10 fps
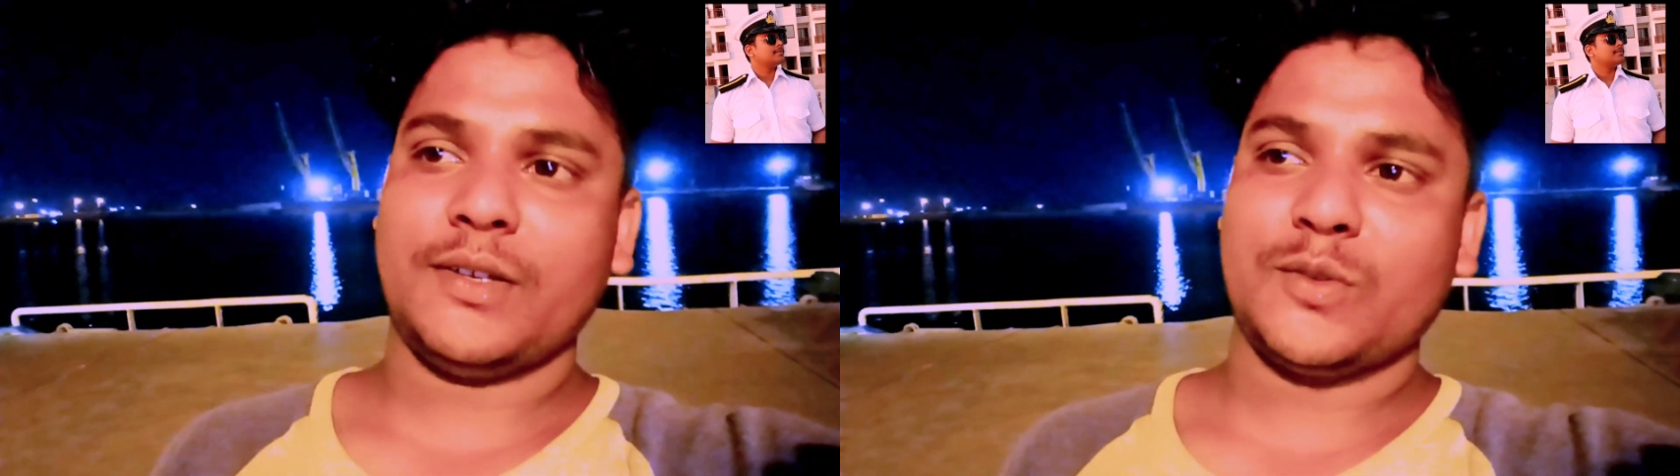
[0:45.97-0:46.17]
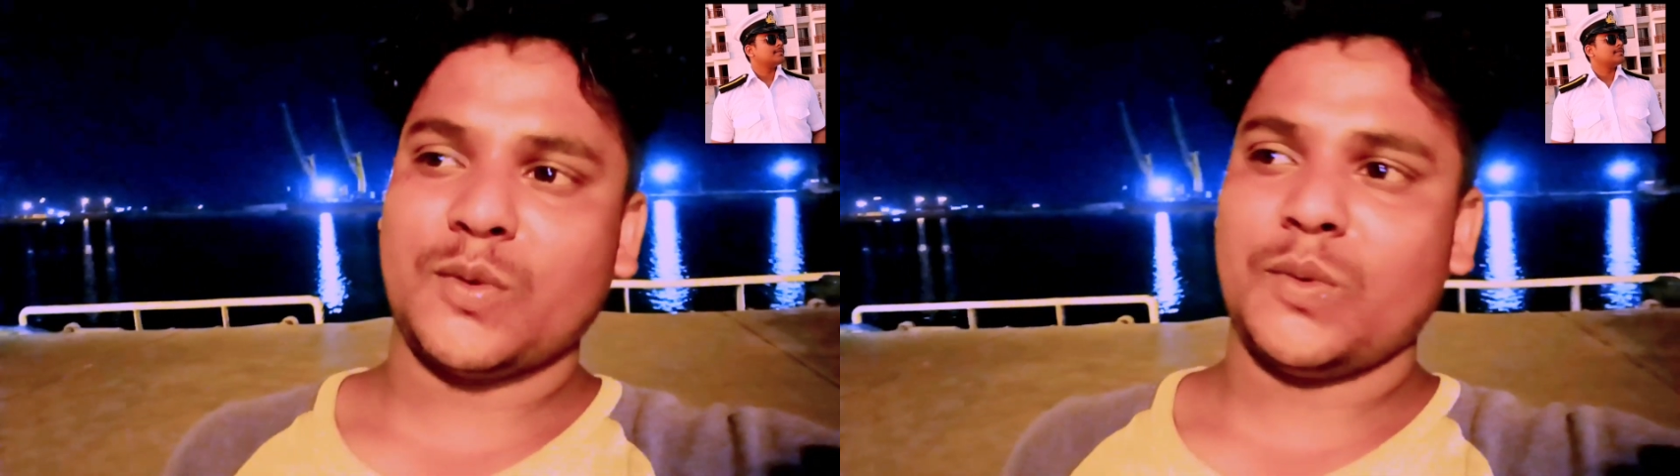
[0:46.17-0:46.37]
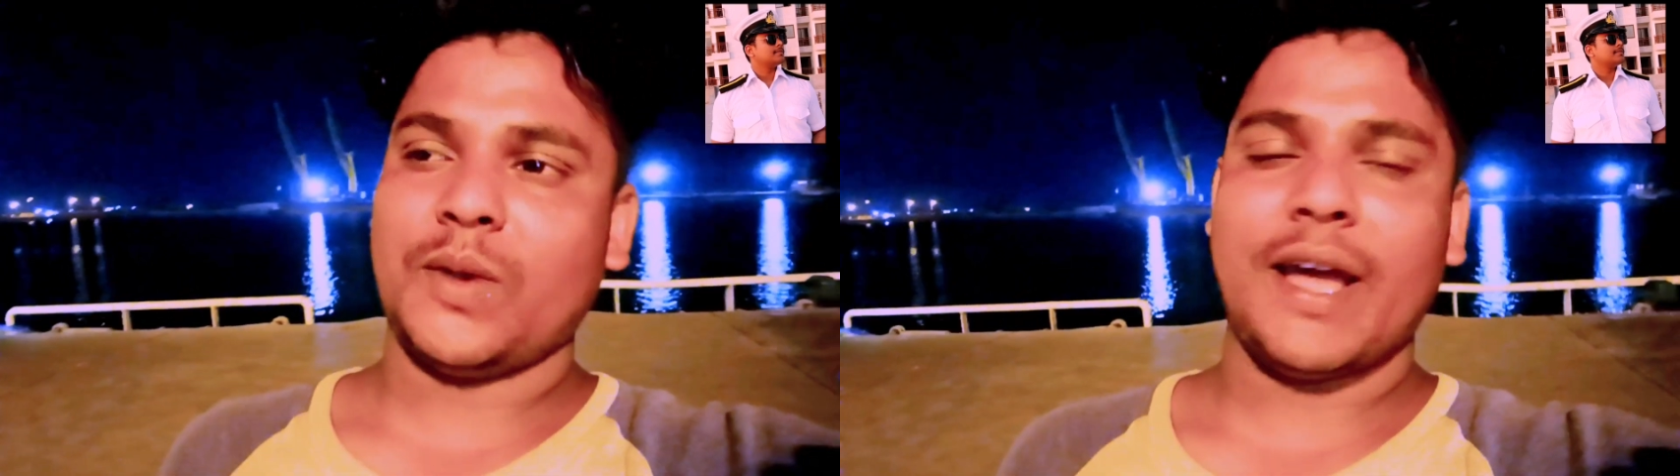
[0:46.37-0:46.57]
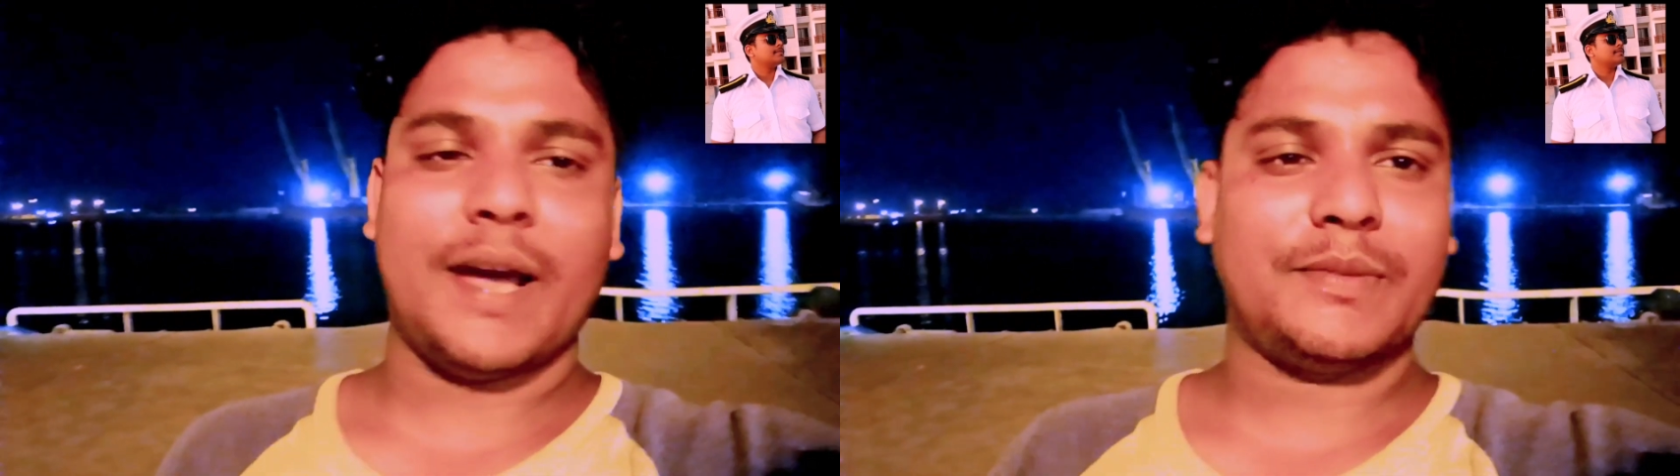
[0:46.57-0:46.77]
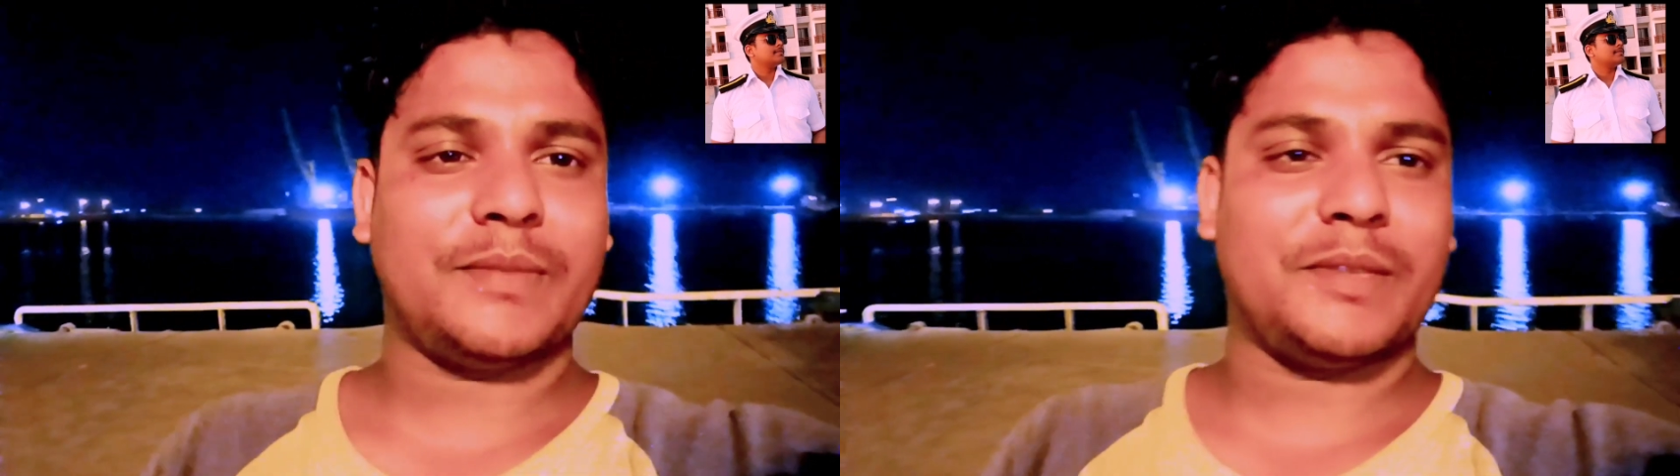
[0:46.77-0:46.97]
so I
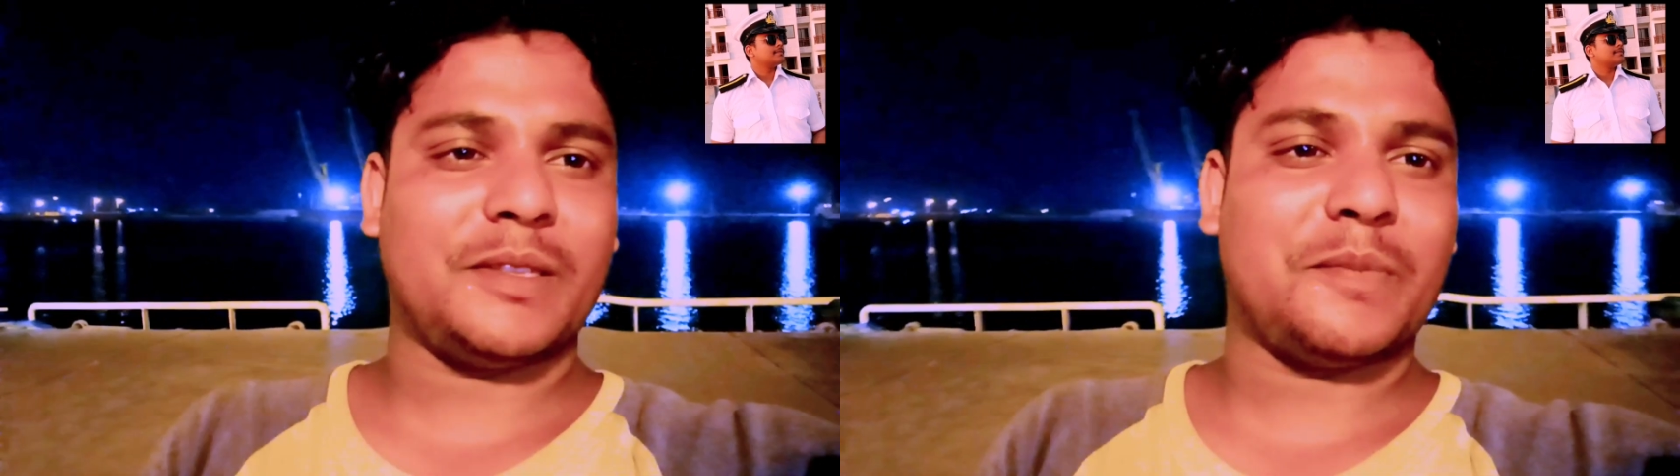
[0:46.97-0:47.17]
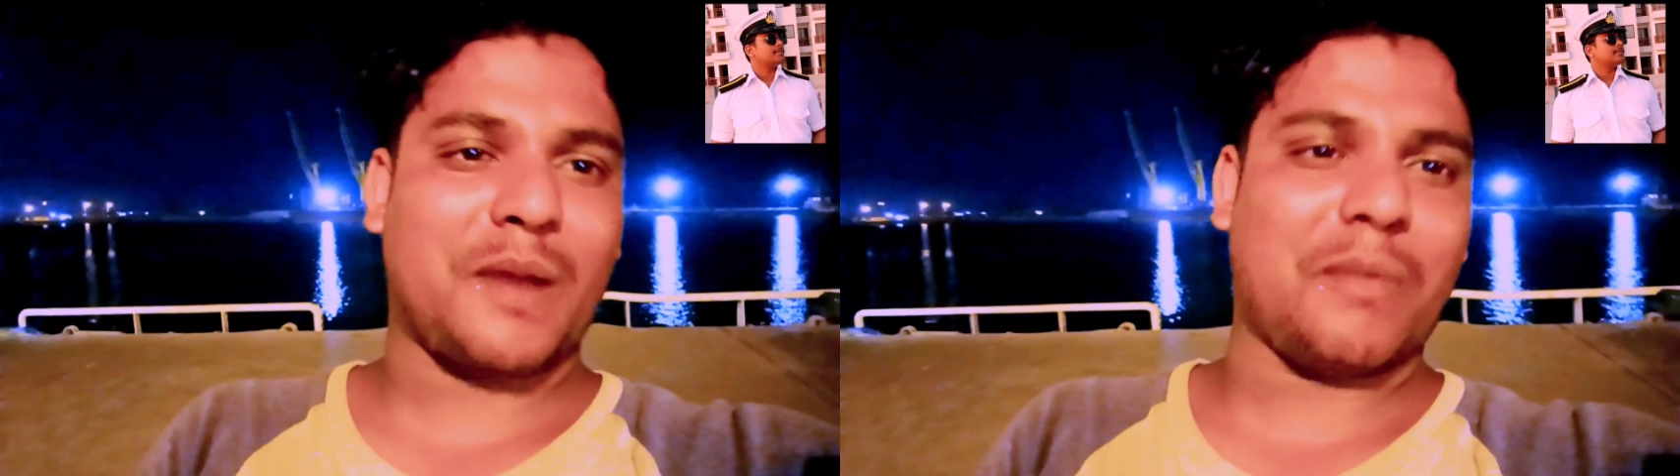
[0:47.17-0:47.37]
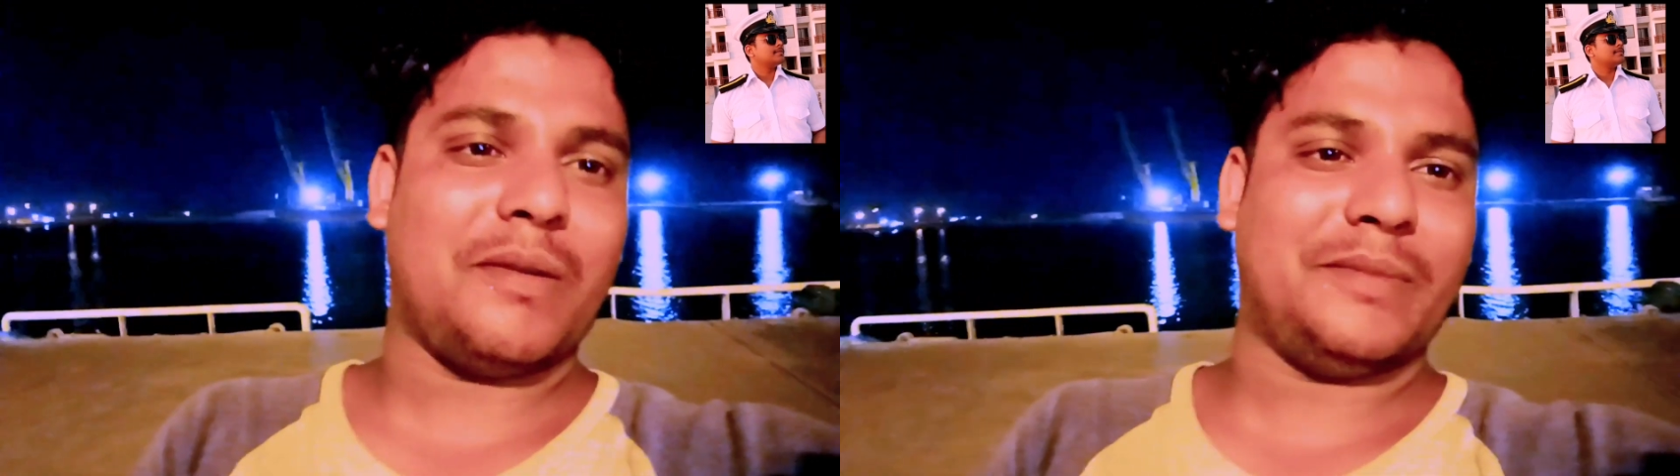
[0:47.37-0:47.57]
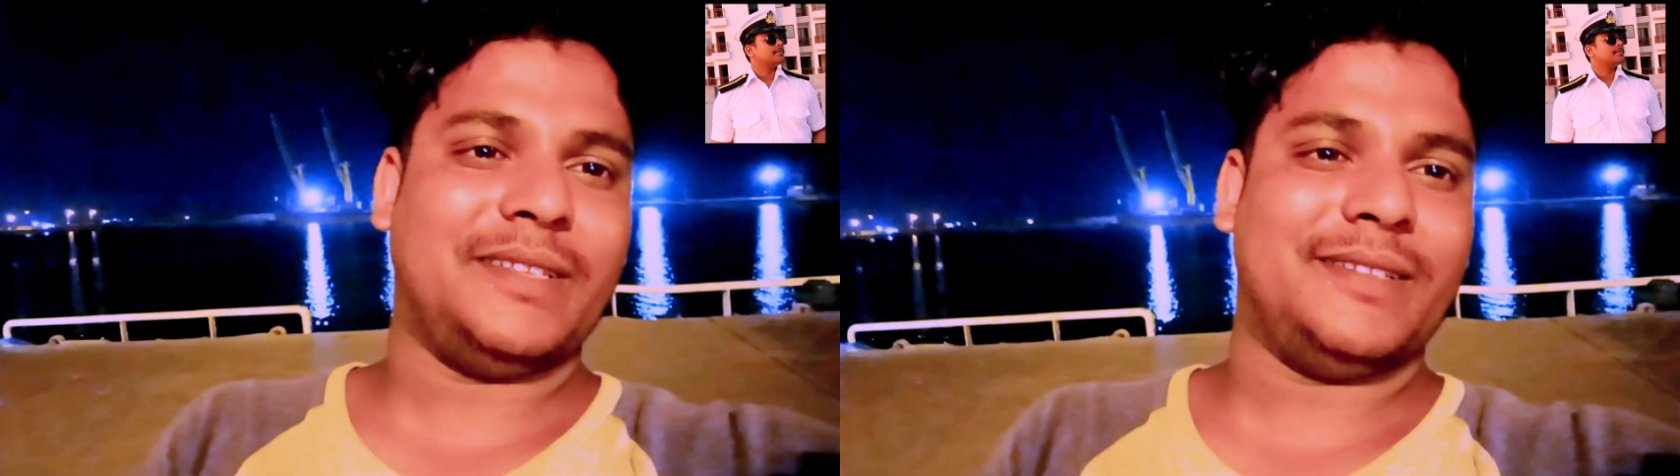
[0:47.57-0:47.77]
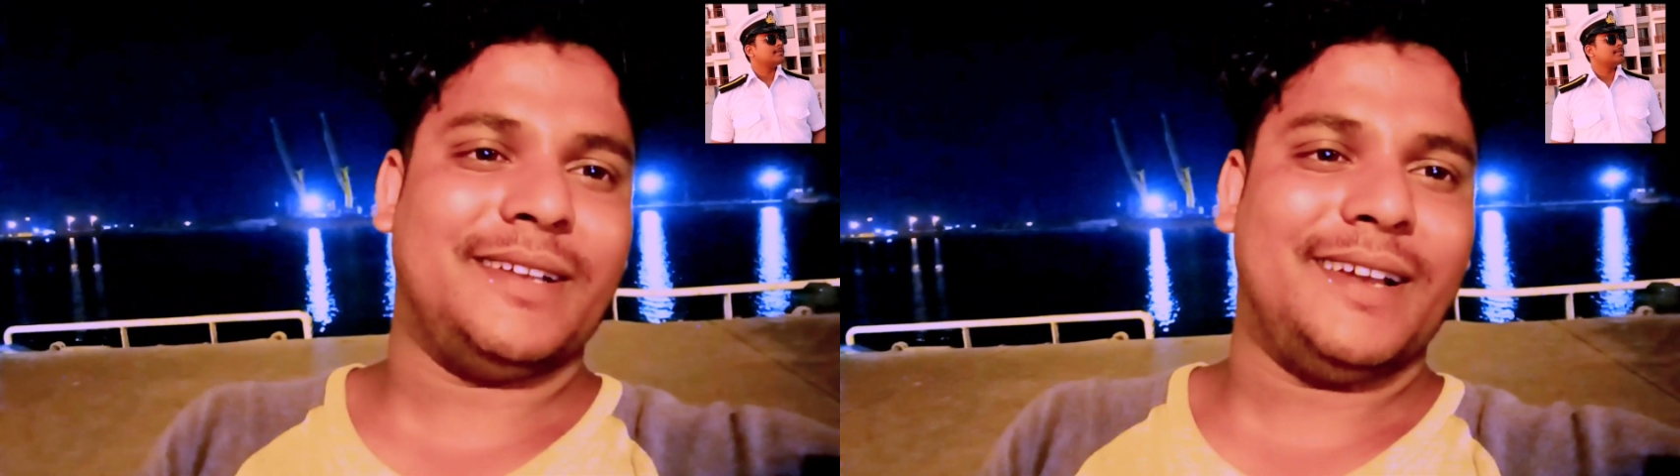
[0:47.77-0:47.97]
have something the problem
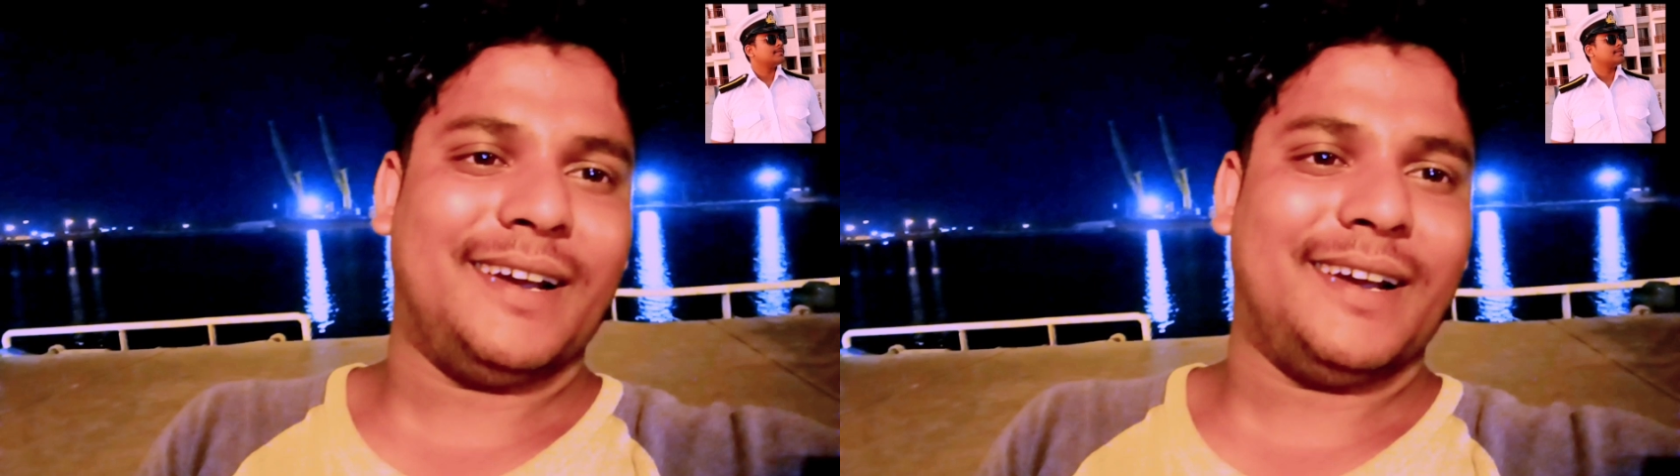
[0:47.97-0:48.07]
in